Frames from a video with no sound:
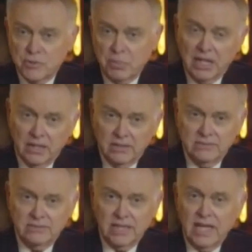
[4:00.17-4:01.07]

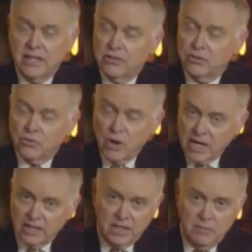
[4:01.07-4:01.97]
spell, aided
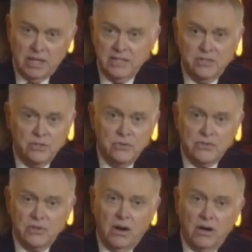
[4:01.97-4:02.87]
greatly by the two
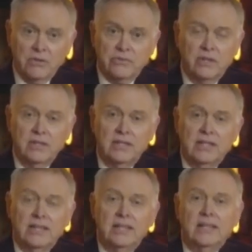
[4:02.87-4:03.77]
stars.
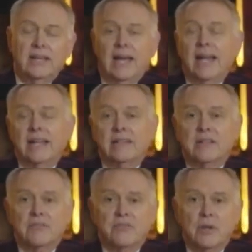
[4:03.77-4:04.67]
Adding
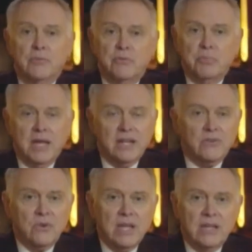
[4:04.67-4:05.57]
to the film's
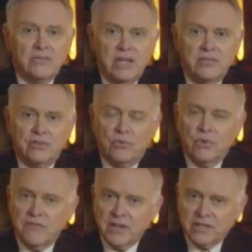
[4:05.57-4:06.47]
pedigree is a
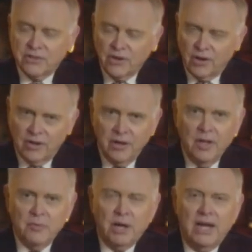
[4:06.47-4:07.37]
terrific turn
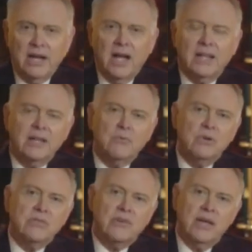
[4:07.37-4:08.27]
by
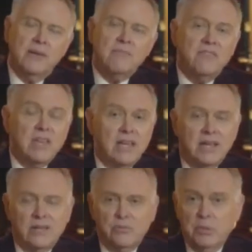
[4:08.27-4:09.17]
Hollywood's
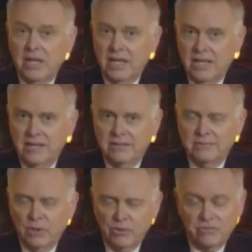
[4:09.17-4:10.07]
MVSP,
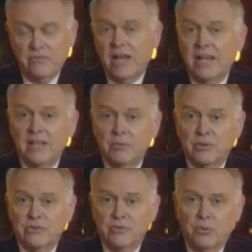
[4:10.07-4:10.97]
Most
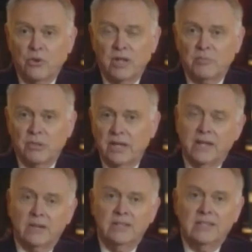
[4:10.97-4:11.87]
Valuable Supporting
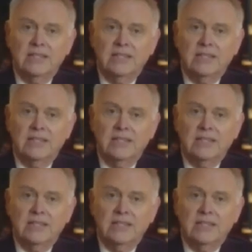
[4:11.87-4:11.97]
Player,